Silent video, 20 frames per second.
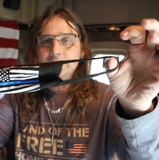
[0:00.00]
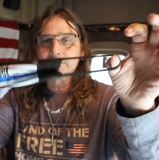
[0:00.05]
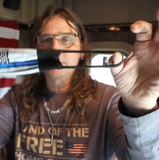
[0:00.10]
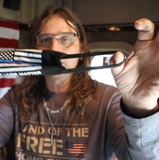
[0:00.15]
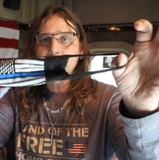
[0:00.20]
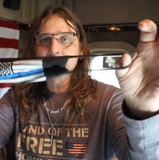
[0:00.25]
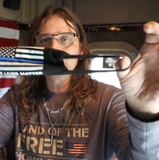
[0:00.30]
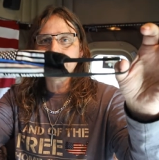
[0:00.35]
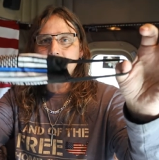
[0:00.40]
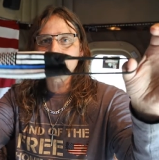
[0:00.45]

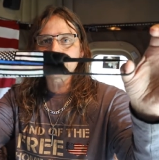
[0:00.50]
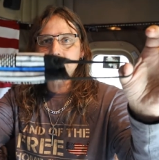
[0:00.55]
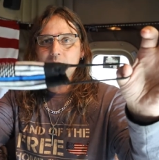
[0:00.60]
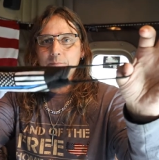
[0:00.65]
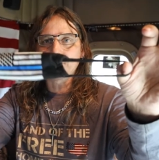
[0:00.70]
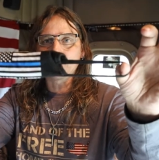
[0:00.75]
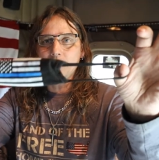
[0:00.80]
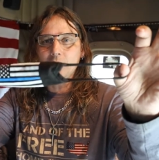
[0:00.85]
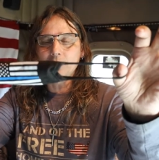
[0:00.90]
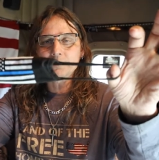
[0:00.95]
No
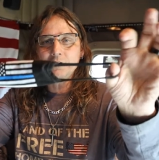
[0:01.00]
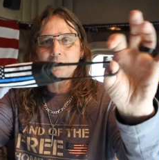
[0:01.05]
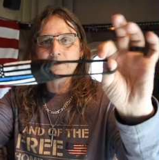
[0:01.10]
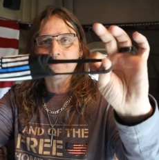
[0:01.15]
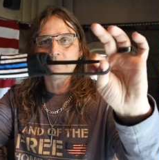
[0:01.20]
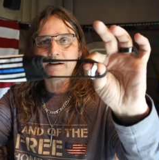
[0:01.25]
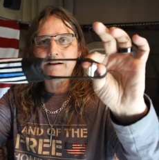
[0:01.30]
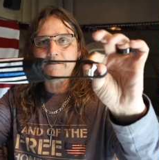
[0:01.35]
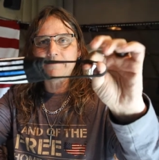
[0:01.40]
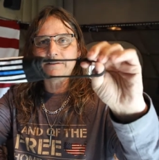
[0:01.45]
adjustable, you
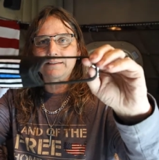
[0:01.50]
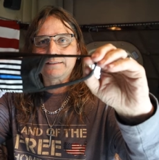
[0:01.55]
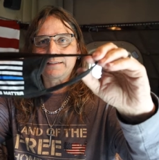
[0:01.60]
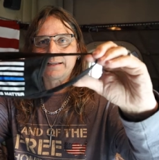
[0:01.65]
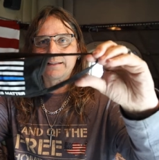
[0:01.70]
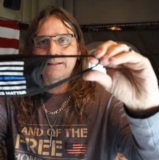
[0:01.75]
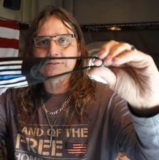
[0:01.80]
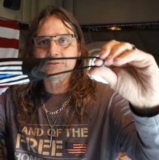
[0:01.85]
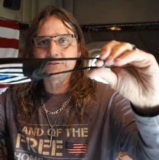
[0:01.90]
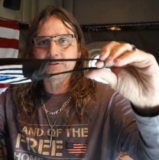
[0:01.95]
don't have
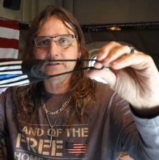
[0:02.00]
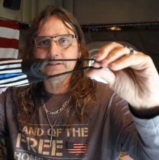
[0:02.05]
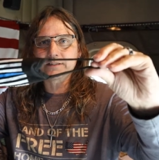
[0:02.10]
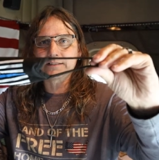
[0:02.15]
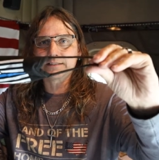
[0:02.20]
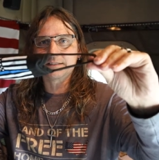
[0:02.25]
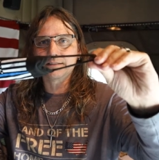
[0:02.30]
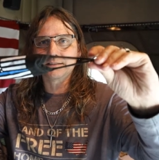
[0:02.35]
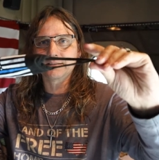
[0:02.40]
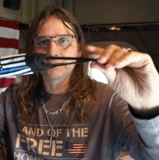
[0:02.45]
anything that you
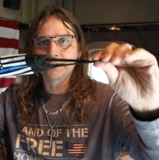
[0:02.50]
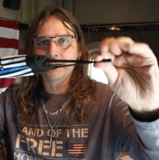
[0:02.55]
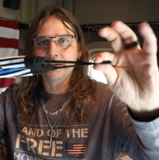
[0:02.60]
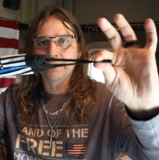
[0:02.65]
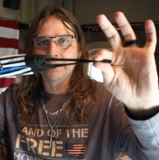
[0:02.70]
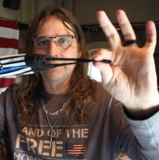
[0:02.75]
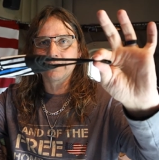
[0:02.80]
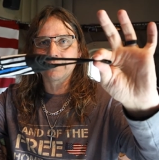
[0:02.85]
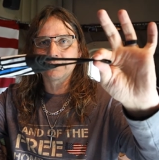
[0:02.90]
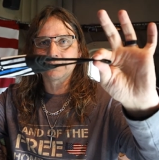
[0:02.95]
can,
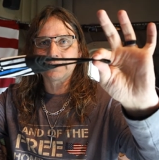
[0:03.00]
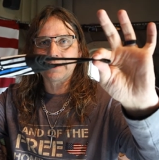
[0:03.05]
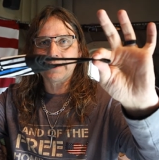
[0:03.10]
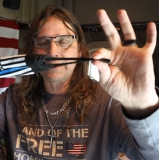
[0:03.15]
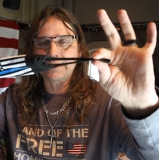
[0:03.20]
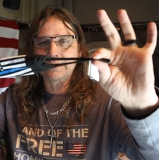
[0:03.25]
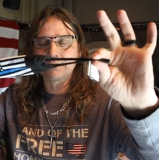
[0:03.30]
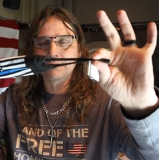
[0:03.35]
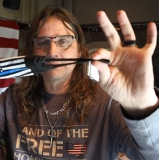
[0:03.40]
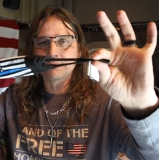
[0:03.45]
you know,
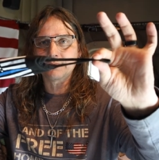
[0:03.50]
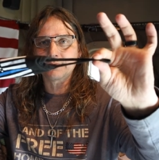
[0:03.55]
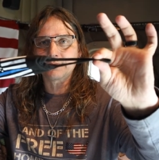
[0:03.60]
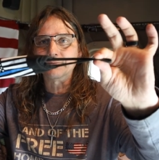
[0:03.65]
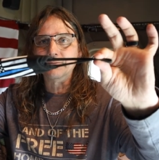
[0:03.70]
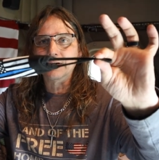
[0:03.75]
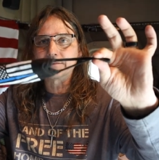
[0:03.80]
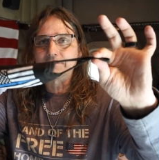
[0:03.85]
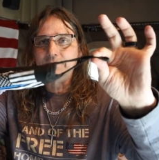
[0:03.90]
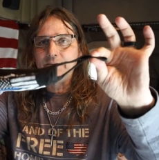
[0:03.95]
tighten them
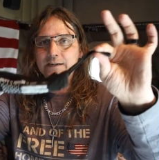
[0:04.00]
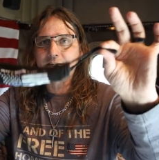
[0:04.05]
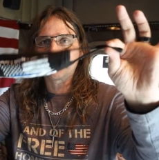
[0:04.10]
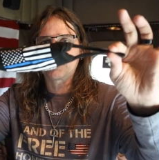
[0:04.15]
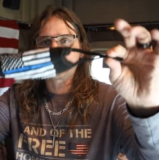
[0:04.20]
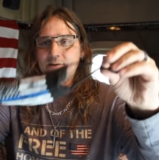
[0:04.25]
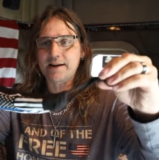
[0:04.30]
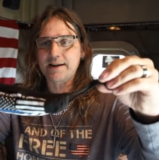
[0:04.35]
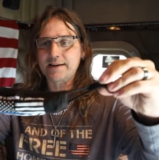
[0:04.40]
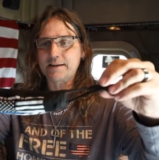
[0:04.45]
and
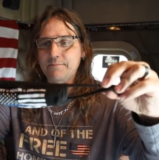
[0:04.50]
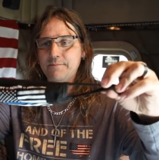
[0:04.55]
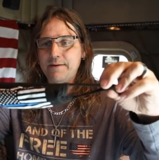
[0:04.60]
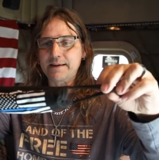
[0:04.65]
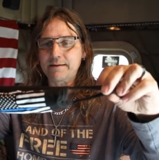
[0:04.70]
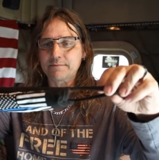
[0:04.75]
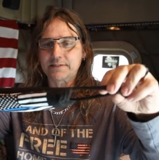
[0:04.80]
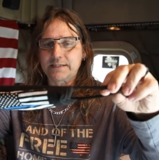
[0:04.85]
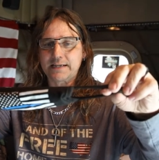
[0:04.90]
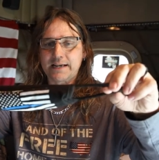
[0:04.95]
contract them,
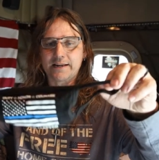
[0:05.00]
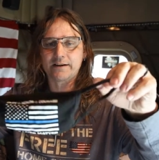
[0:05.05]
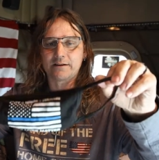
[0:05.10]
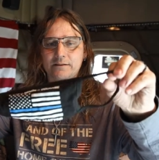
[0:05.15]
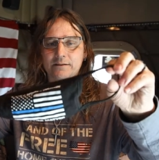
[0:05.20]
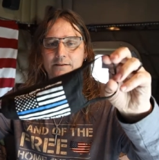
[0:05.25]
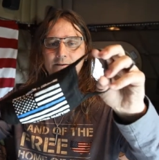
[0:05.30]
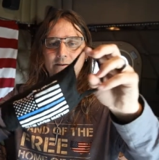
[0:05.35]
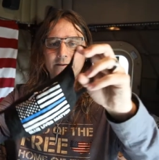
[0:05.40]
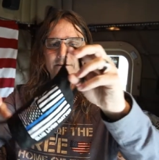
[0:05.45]
make them
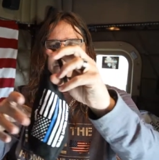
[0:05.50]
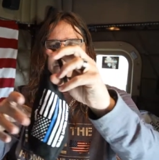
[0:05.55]
tighter.